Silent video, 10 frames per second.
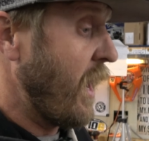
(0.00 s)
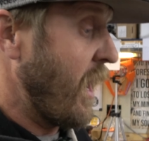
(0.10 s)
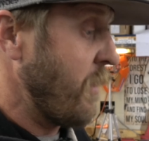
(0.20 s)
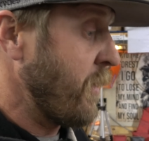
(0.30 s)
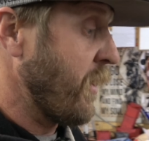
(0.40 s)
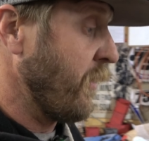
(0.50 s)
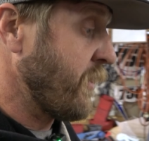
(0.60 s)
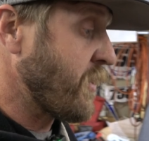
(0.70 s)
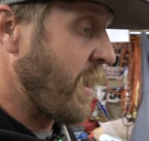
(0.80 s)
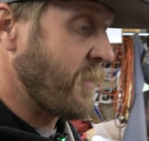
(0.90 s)
uh, but it
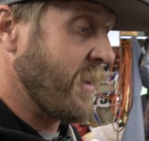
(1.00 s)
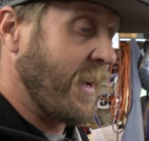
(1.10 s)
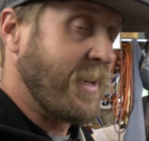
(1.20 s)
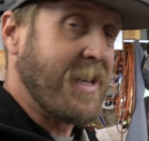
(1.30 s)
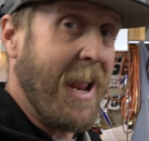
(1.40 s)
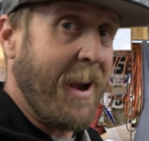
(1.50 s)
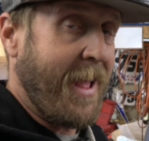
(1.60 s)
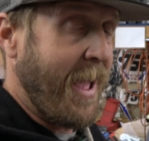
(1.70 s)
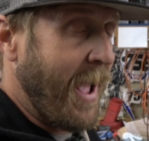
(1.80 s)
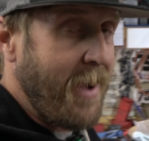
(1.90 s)
only dropped to like 10
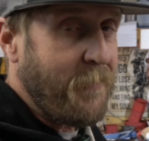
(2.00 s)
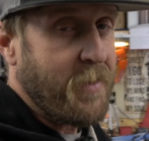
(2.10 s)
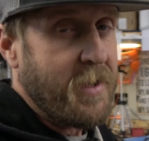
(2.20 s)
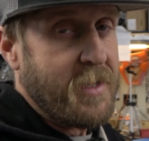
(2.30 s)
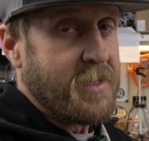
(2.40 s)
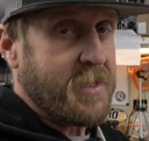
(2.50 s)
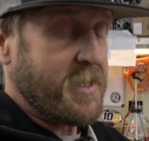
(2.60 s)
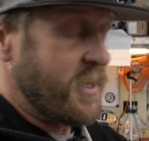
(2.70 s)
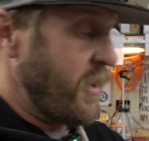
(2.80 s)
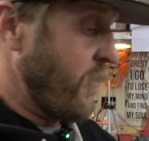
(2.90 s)
and a half.
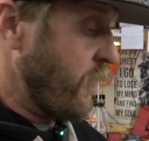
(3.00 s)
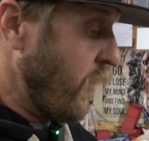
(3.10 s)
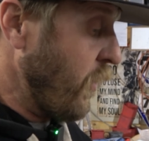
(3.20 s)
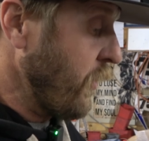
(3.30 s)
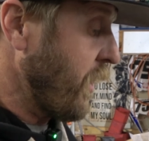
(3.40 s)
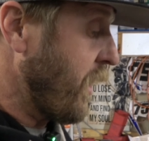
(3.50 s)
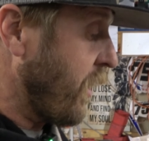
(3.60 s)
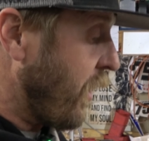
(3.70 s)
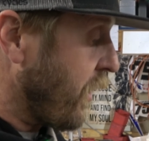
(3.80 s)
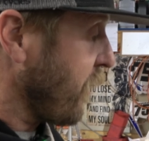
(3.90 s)
So that's another volt.
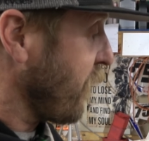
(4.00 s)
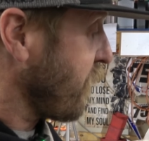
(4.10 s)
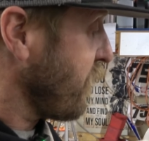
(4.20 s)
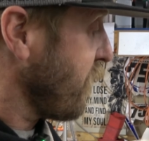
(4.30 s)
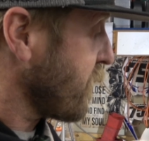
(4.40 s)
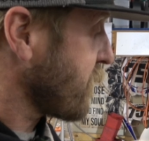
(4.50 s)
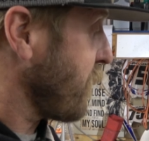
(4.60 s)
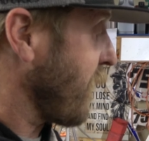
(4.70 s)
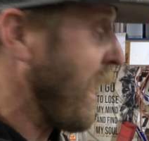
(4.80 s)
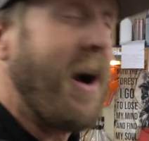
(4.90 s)
And I don't know if you
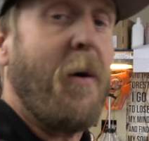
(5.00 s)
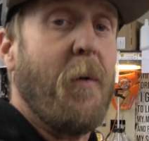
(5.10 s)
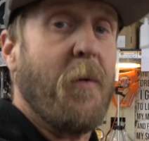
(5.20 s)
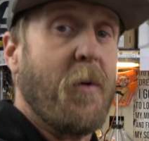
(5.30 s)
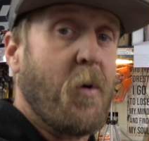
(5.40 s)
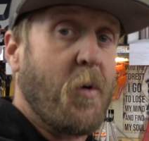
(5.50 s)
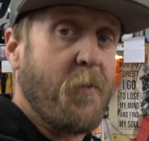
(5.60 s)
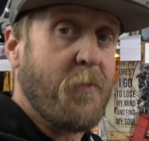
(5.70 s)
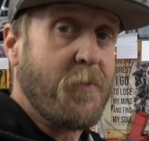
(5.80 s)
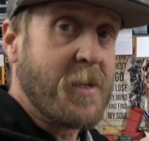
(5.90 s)
noticed, but how
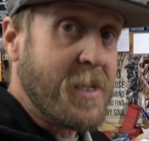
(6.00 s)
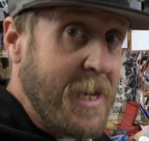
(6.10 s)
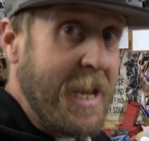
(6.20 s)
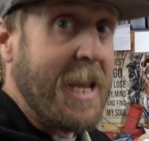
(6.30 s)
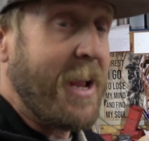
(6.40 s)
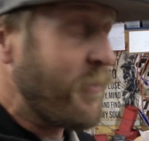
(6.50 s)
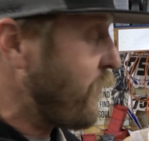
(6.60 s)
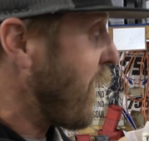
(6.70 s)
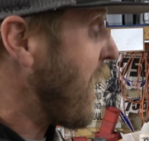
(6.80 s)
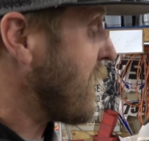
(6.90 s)
stinking
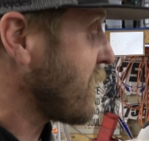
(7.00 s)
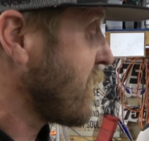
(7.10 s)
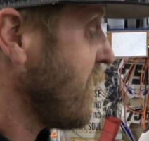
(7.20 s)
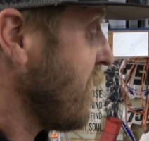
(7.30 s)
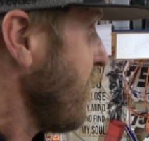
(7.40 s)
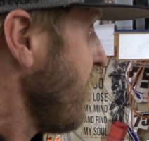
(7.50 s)
fast